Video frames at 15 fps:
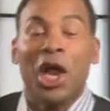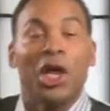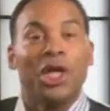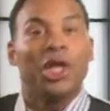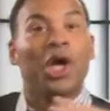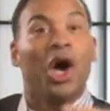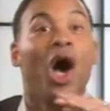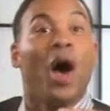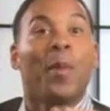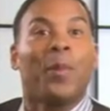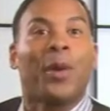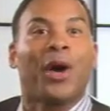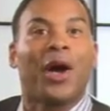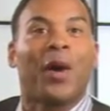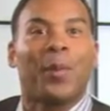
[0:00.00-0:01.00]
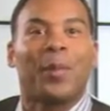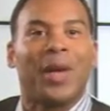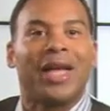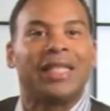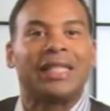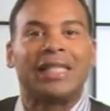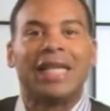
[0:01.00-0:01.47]
Your
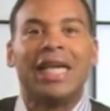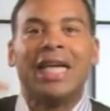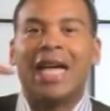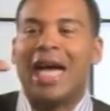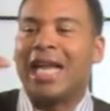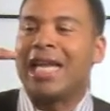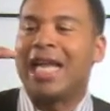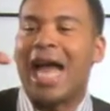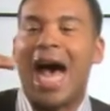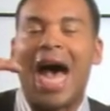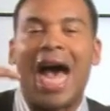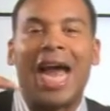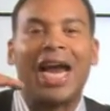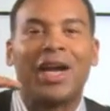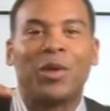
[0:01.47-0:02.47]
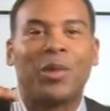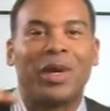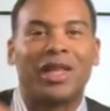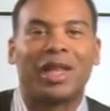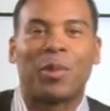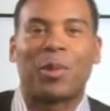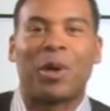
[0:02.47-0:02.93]
purpose aligned
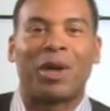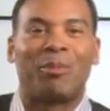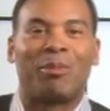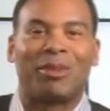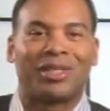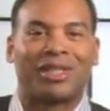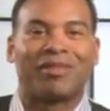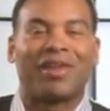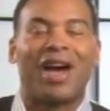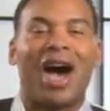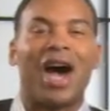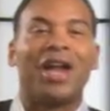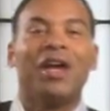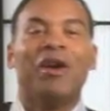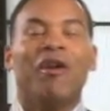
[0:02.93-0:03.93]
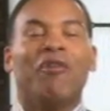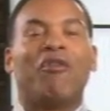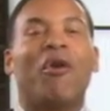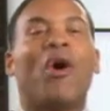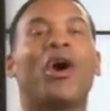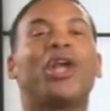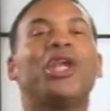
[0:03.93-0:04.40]
with the purpose of God.
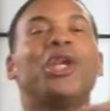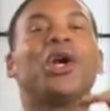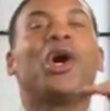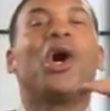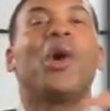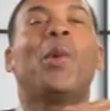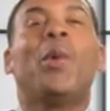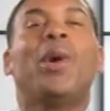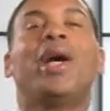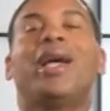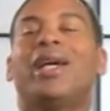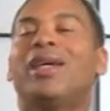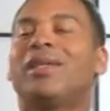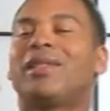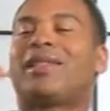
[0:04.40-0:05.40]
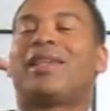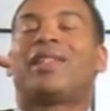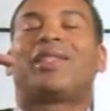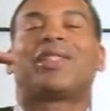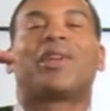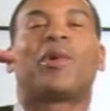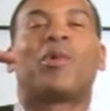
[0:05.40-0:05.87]
For your will to
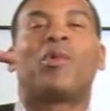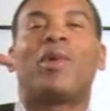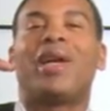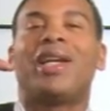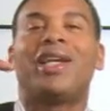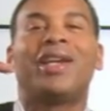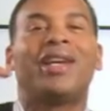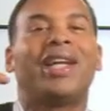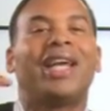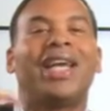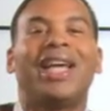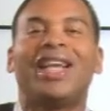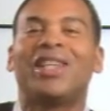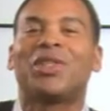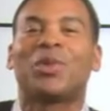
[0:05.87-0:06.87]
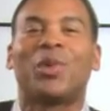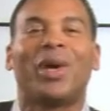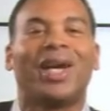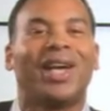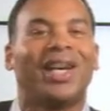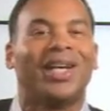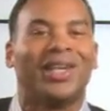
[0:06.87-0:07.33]
surrender to his
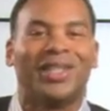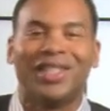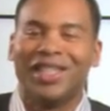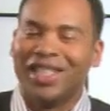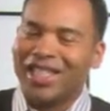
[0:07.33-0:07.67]
will.